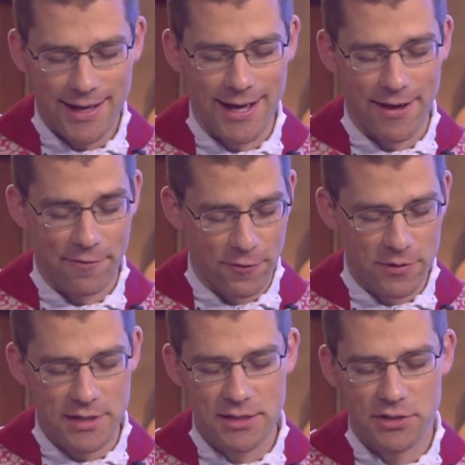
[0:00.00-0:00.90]
uh, for
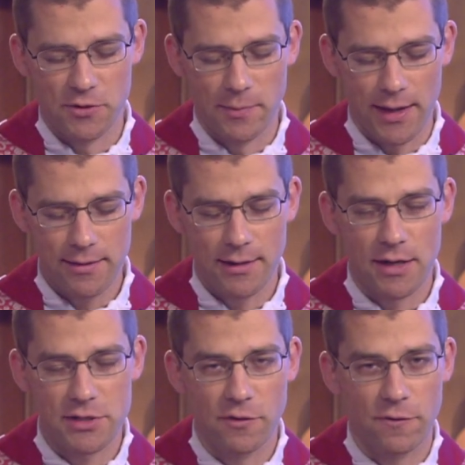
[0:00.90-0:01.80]
these two men and
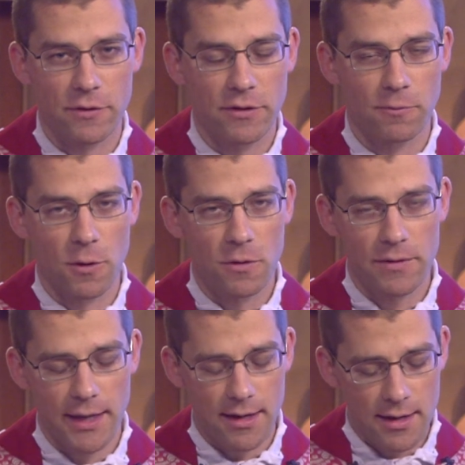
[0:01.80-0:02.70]
also for the role
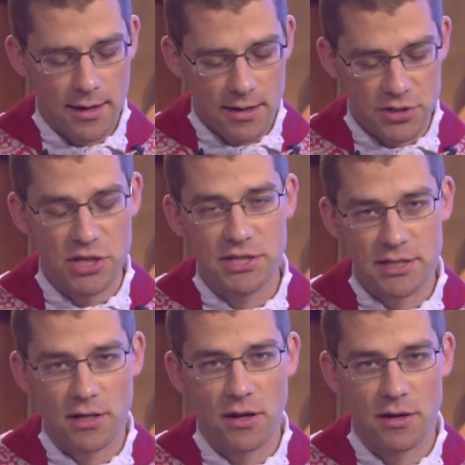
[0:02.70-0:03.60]
that
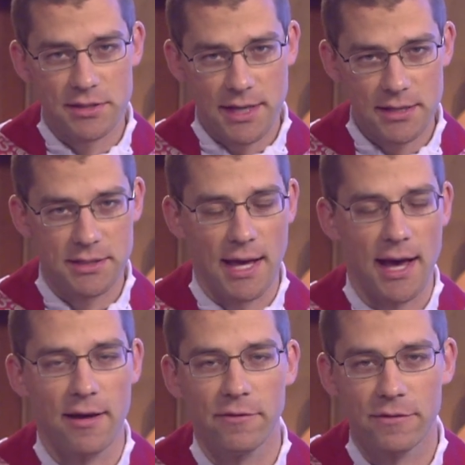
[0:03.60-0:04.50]
Jesus calls us to
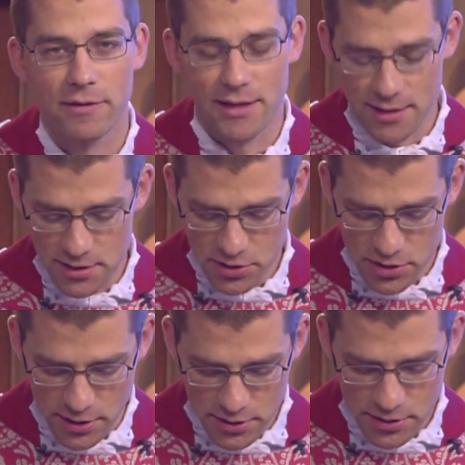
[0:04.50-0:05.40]
have in his
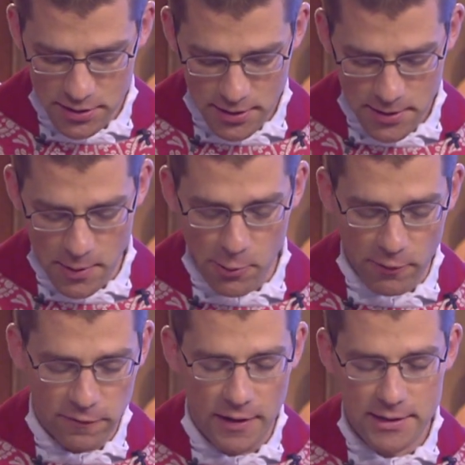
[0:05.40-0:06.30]
church. May we
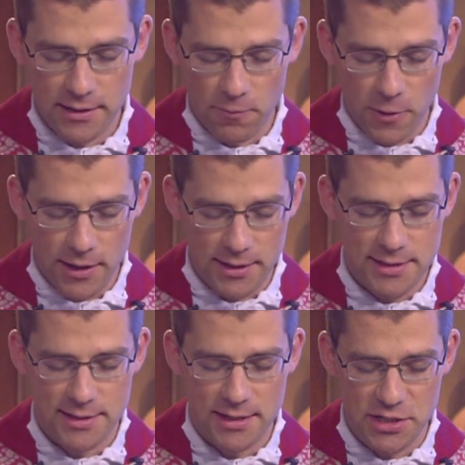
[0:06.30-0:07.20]
reflect on what it
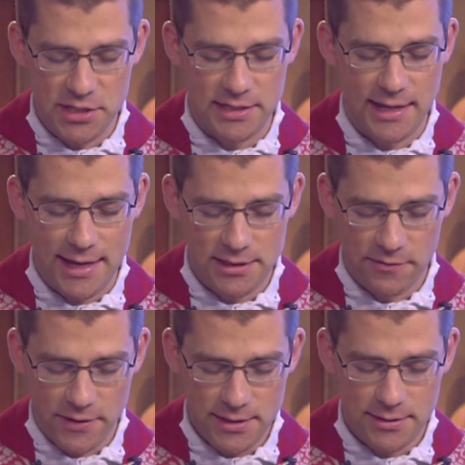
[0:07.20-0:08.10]
is that Jesus asks of
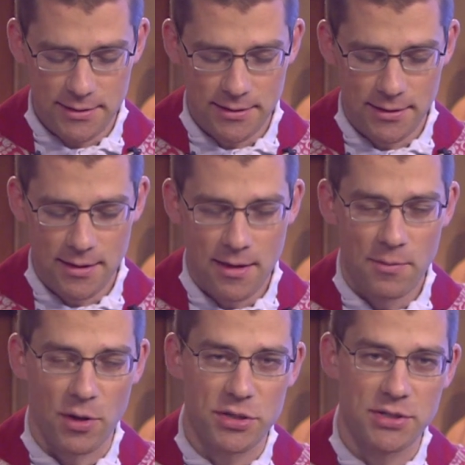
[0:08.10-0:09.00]
us,
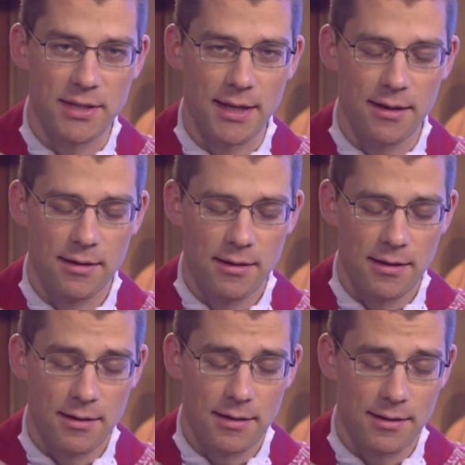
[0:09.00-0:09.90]
but also that,
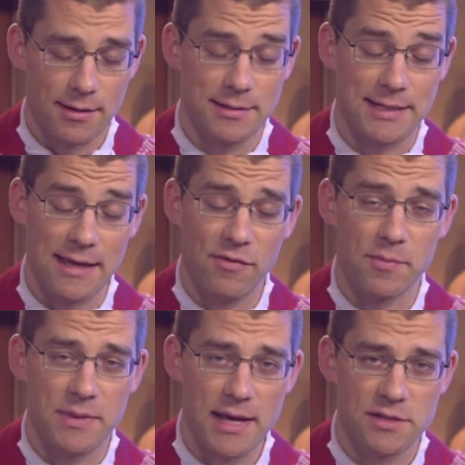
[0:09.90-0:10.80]
and to give him
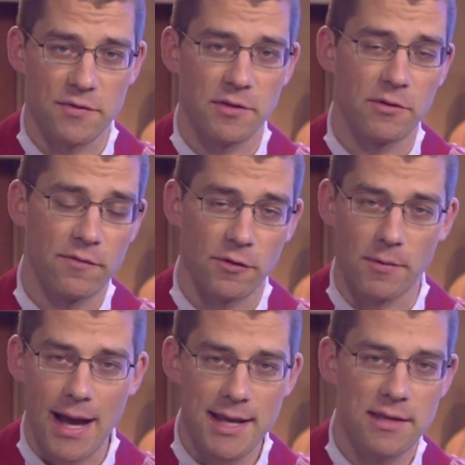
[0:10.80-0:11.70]
thanks for the
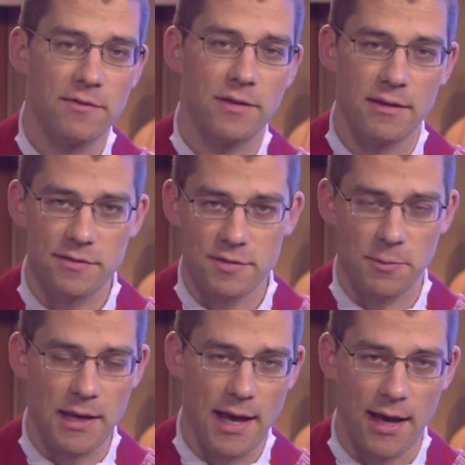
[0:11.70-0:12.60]
variety of gifts
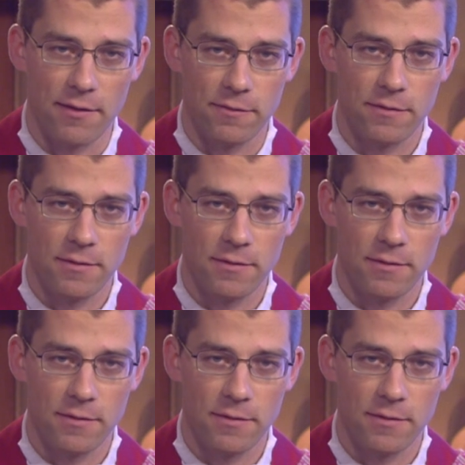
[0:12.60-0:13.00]
we have